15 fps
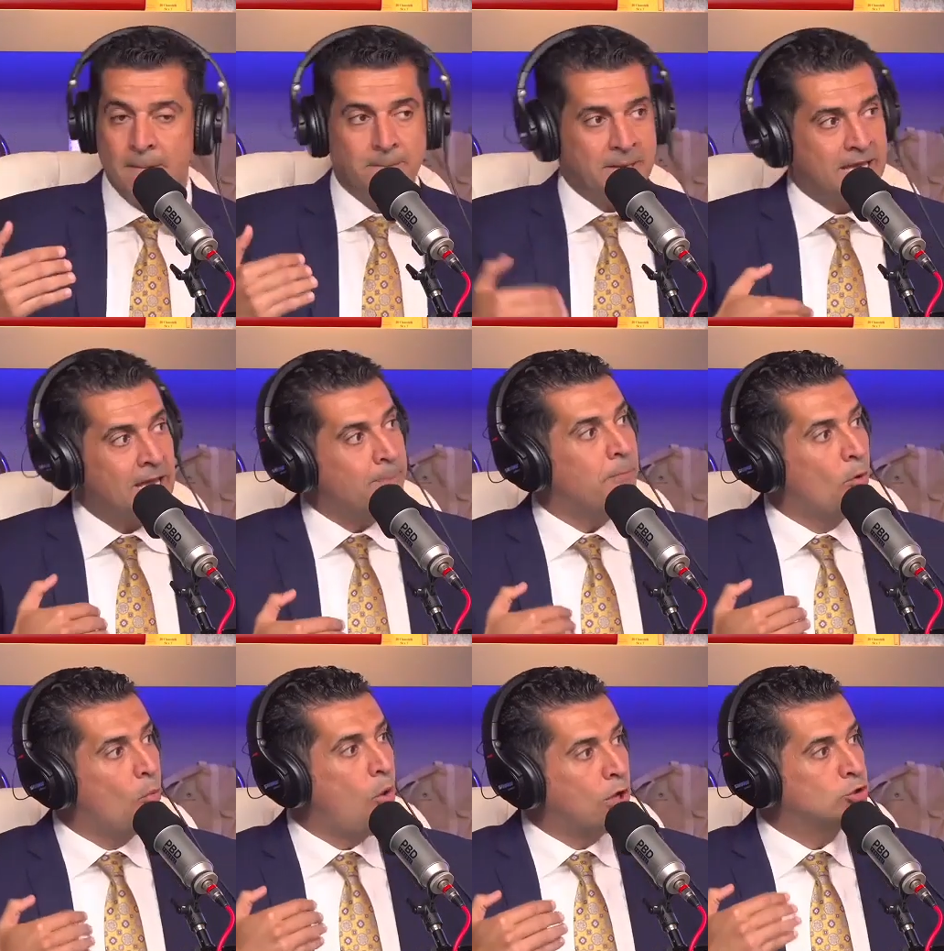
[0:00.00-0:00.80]

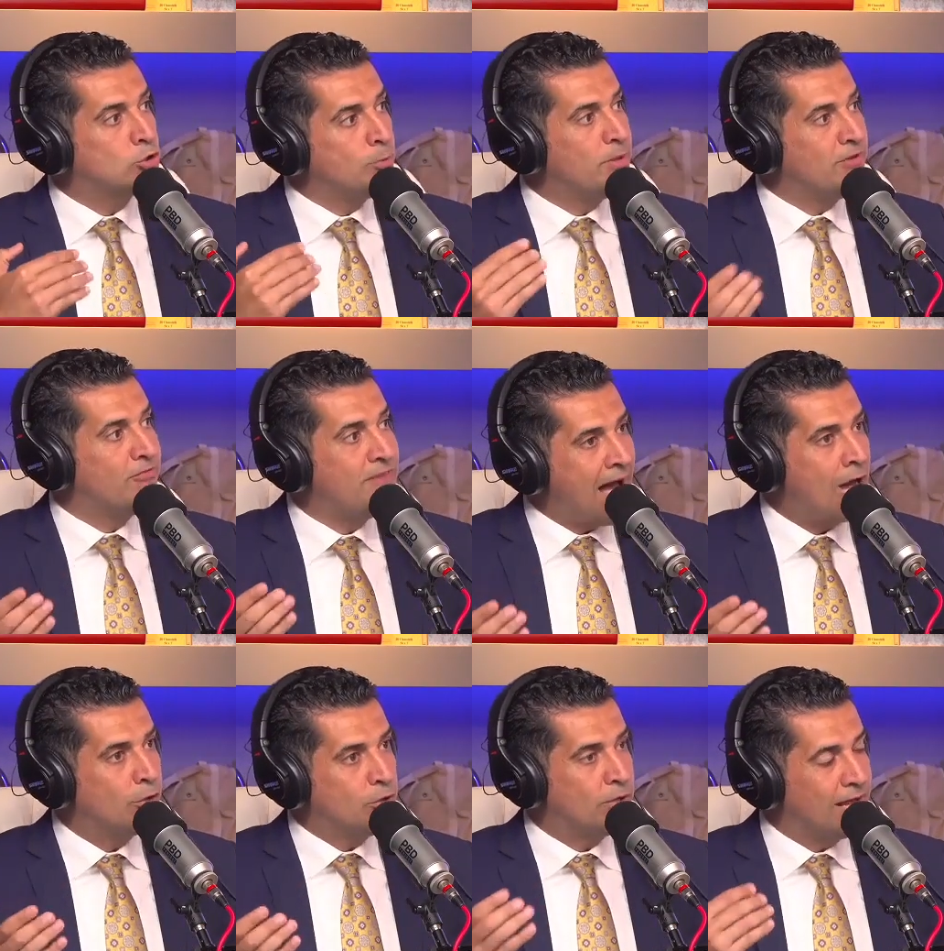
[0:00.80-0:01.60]
People want to be
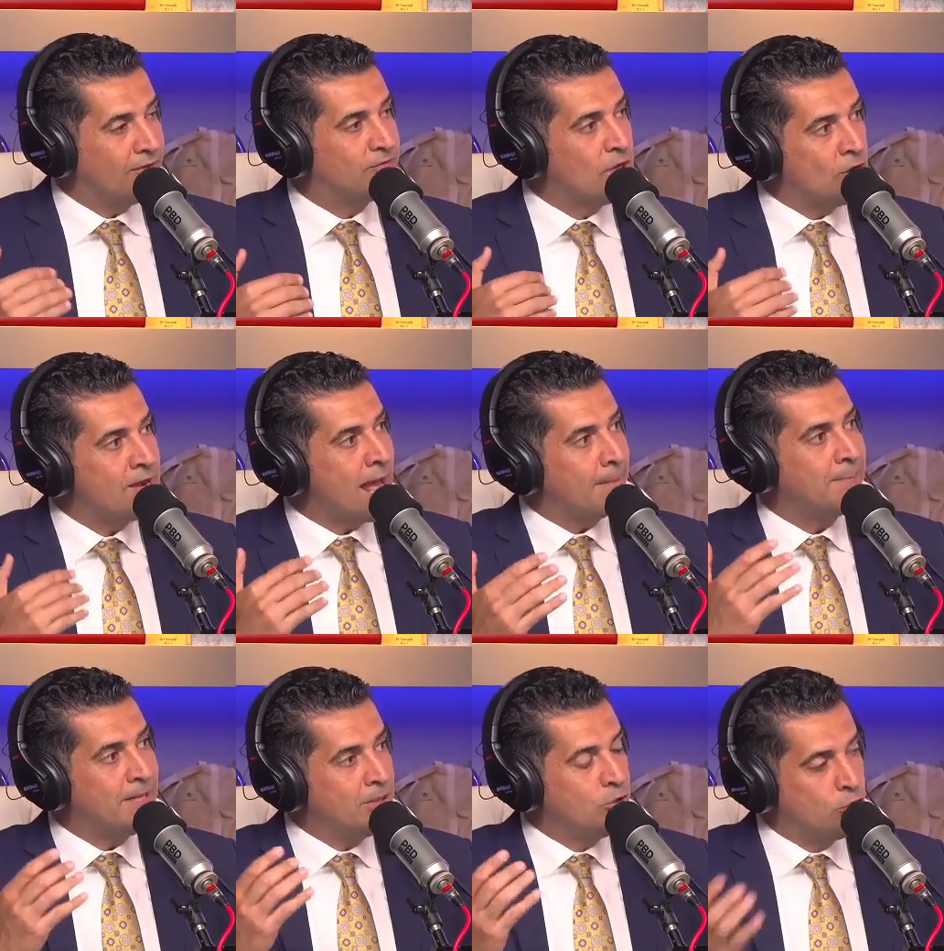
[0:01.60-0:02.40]
valued. If they're
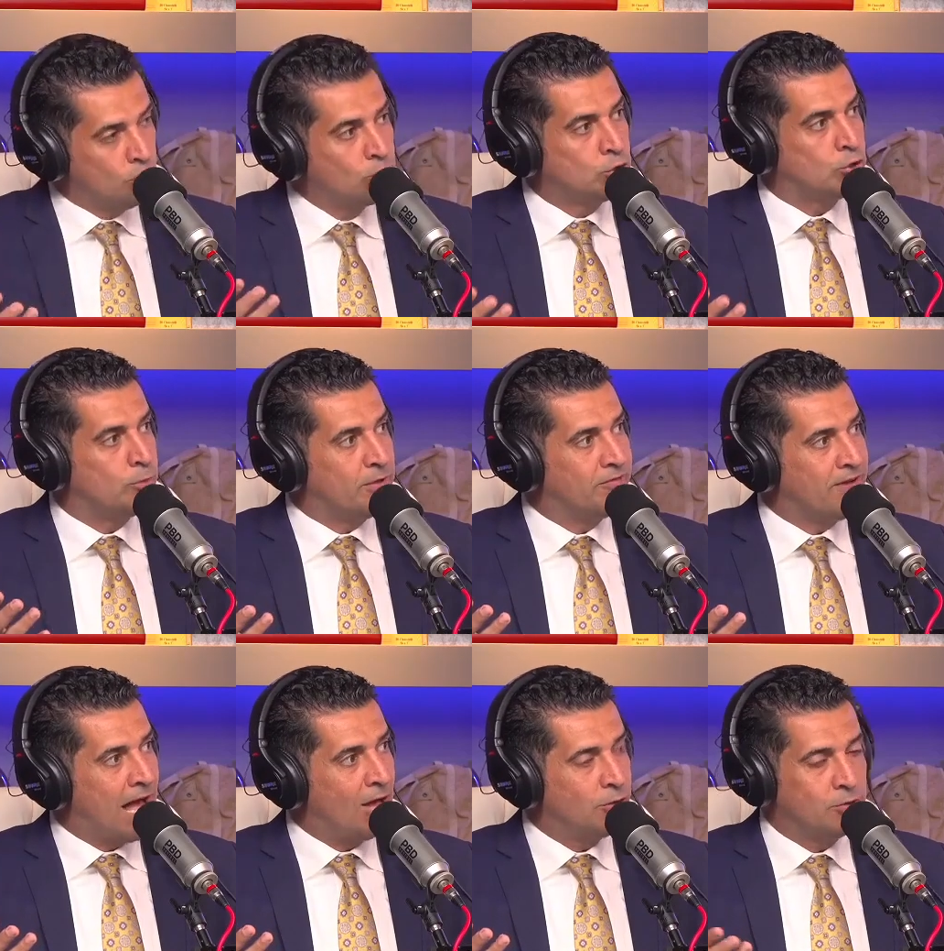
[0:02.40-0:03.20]
not being used to be
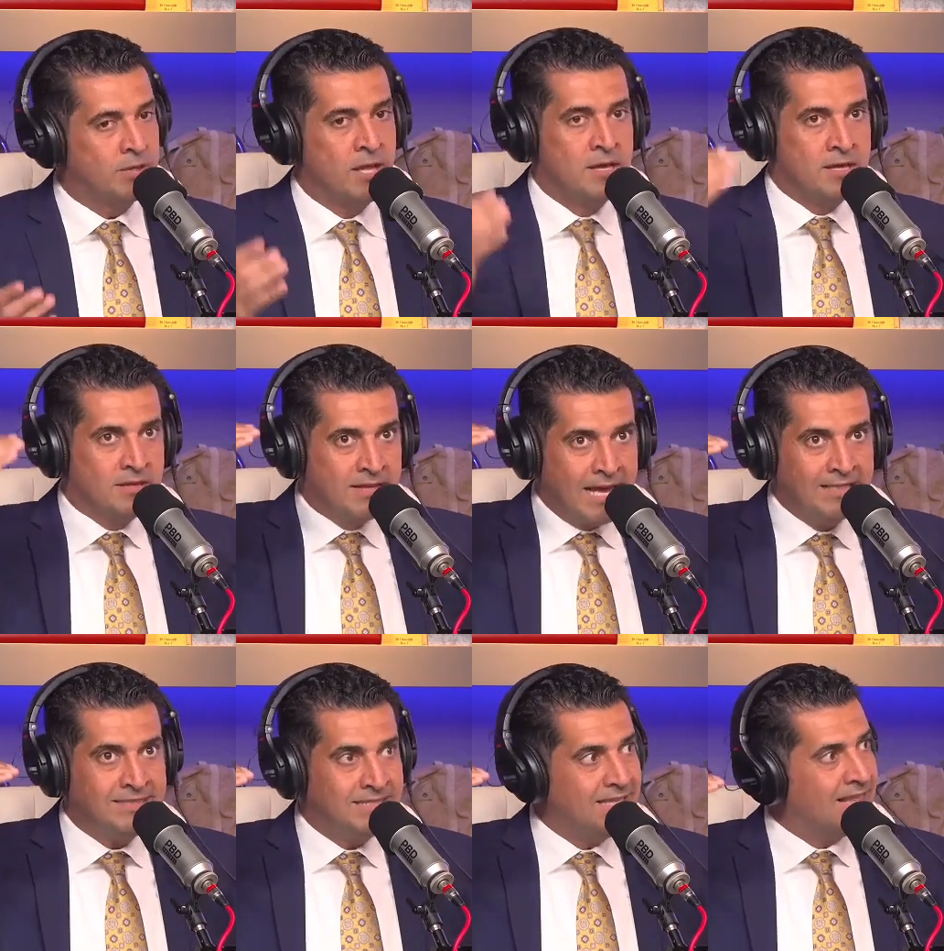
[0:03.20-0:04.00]
valued,
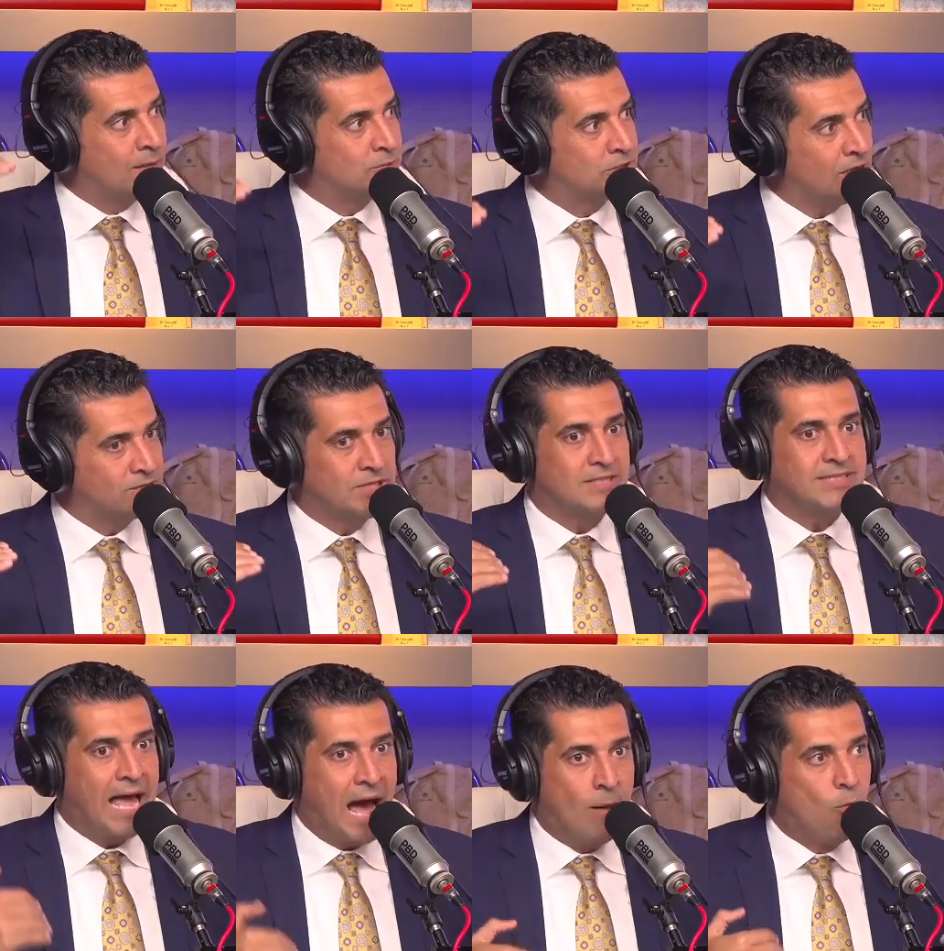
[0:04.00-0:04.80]
they see themselves
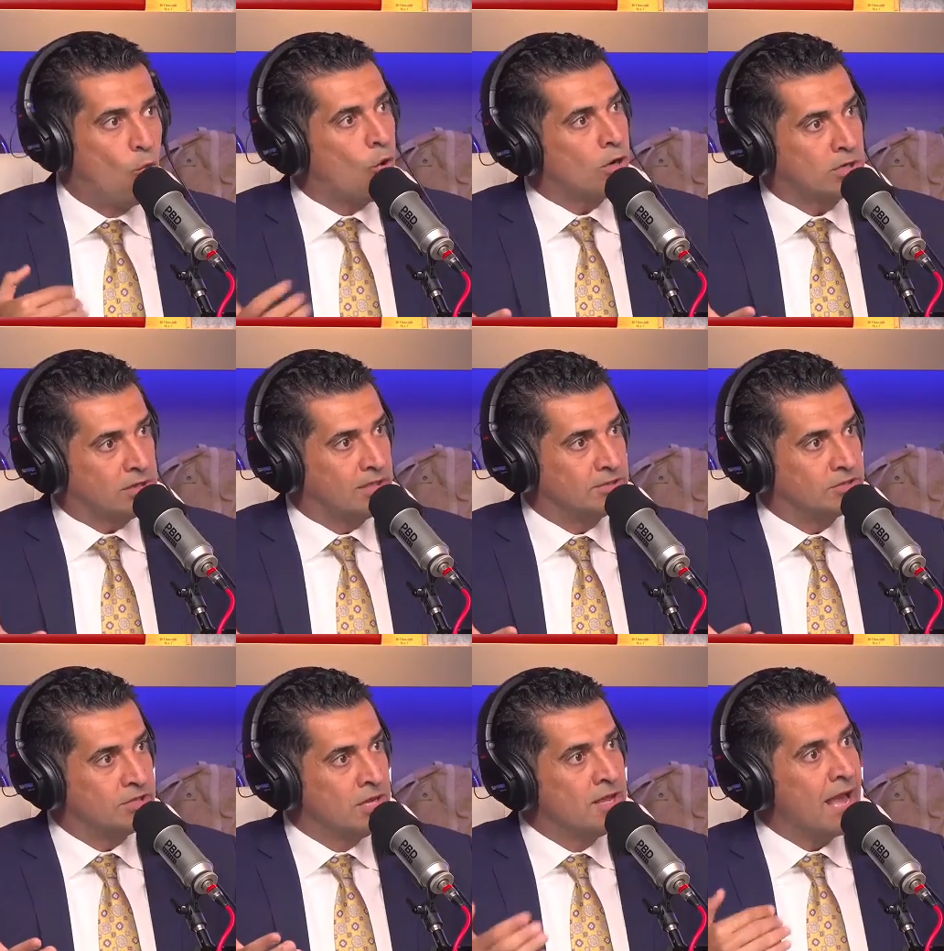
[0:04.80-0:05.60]
as, I'm
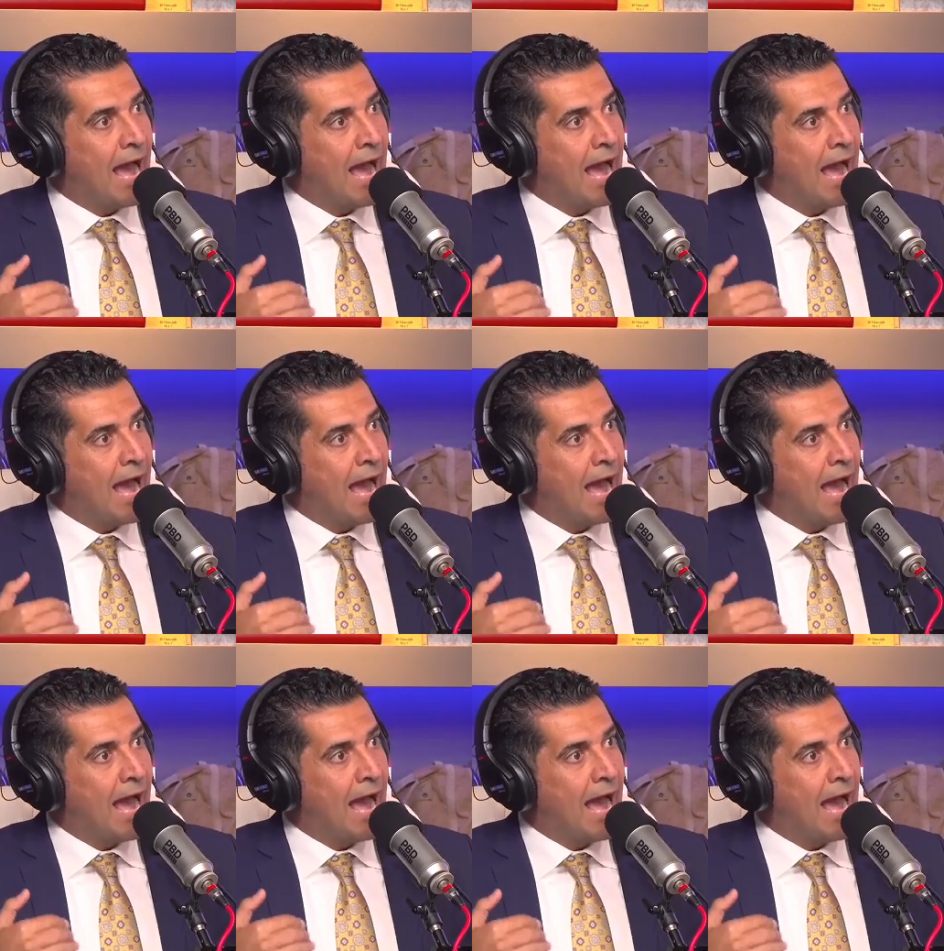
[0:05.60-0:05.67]
worthless.